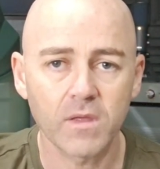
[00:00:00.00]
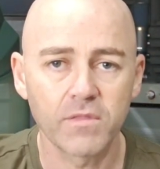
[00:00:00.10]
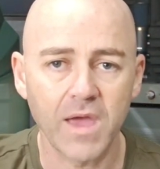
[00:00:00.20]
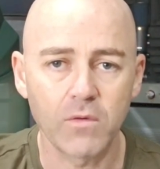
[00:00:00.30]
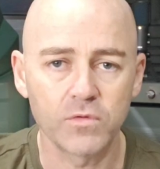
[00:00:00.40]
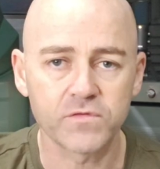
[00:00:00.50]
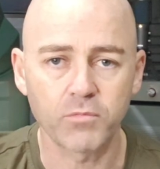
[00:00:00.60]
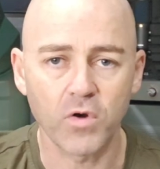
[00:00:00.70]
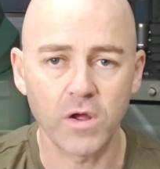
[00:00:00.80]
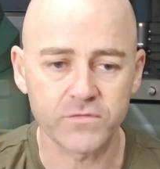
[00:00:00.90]
They were
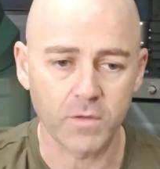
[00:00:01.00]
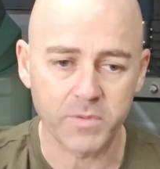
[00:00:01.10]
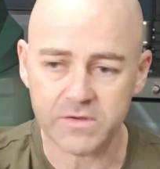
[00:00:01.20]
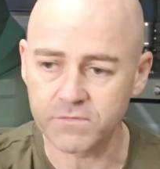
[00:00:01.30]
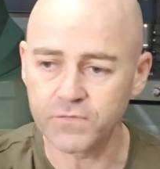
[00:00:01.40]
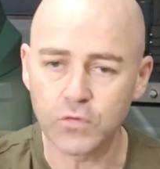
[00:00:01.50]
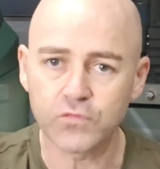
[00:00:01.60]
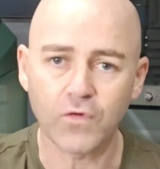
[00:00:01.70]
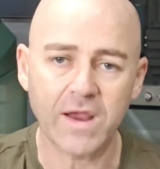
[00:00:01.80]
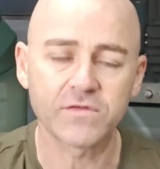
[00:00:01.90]
surprised. I picked a few
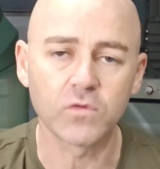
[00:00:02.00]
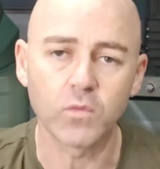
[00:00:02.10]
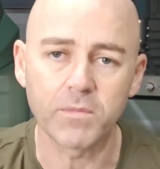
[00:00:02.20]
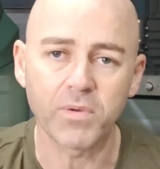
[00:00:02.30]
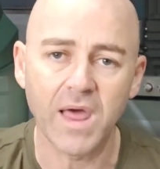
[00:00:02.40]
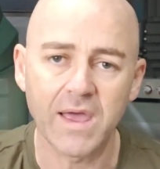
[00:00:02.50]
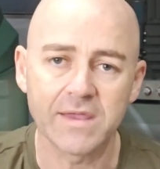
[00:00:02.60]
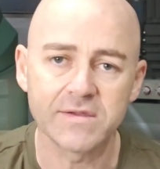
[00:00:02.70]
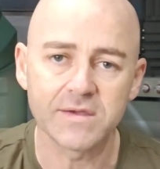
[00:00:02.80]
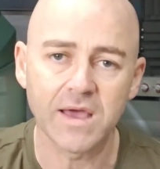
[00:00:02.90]
tracks that we
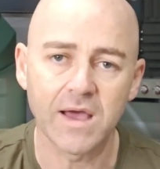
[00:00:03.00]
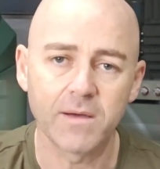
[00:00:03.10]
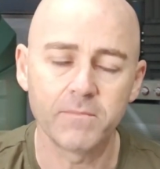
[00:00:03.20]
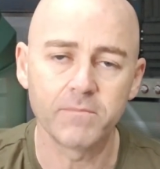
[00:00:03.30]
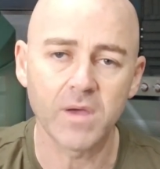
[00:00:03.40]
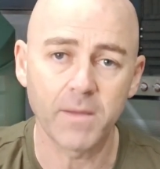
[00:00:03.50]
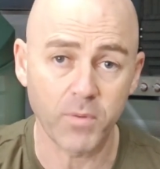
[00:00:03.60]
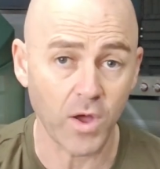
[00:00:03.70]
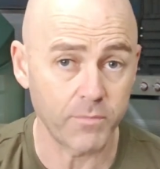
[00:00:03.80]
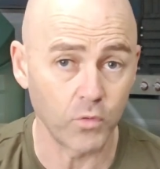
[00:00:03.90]
played, a
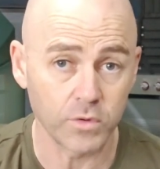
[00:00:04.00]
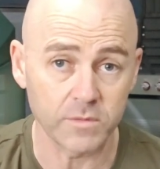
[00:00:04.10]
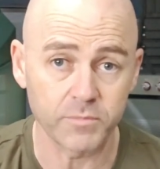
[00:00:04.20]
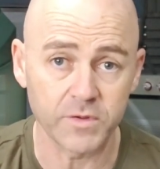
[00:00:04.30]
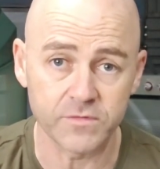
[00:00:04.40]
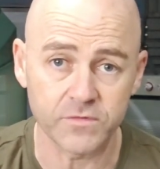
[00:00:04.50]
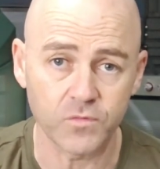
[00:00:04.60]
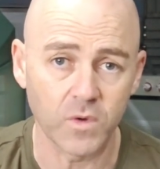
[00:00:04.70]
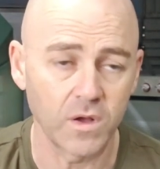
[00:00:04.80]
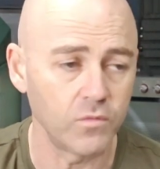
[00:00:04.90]
pipe organ piece as
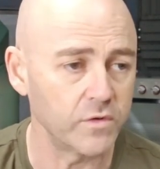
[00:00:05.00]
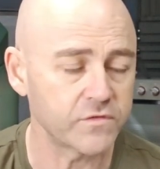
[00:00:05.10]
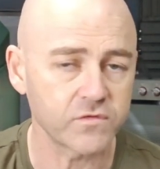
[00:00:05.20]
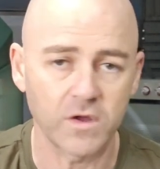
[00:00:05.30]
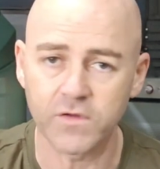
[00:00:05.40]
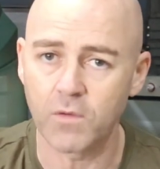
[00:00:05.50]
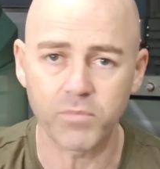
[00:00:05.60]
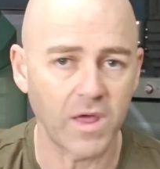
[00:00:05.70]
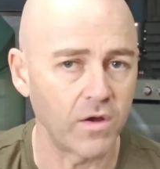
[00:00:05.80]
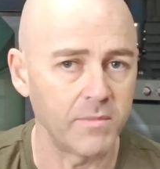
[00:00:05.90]
well, which I don't
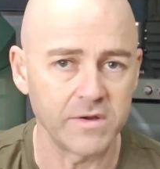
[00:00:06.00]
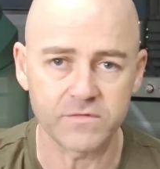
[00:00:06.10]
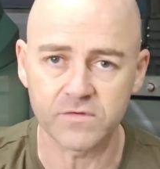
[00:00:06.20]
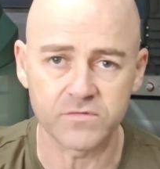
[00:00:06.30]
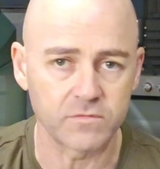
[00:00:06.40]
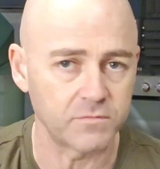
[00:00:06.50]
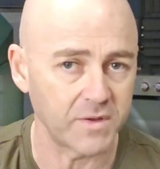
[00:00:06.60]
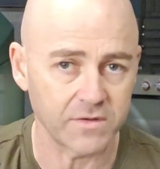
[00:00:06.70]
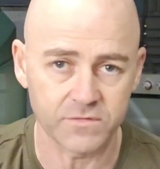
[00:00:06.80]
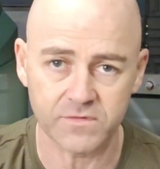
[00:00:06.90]
play on many systems
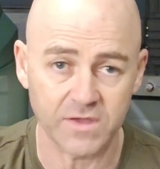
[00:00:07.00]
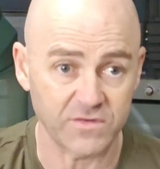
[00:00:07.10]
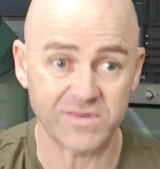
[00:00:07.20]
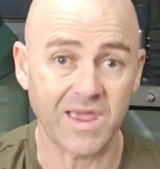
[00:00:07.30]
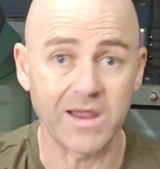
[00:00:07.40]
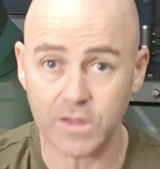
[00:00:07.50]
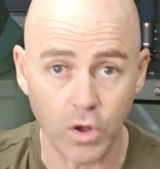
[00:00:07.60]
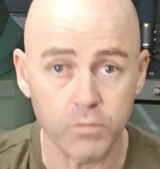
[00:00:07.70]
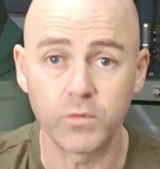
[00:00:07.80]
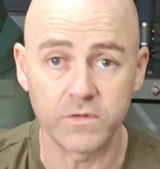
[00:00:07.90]
because they just can't
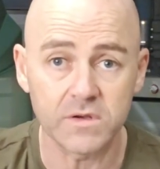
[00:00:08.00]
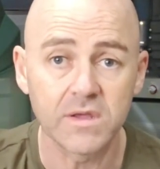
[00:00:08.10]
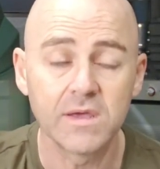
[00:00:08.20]
cope with it.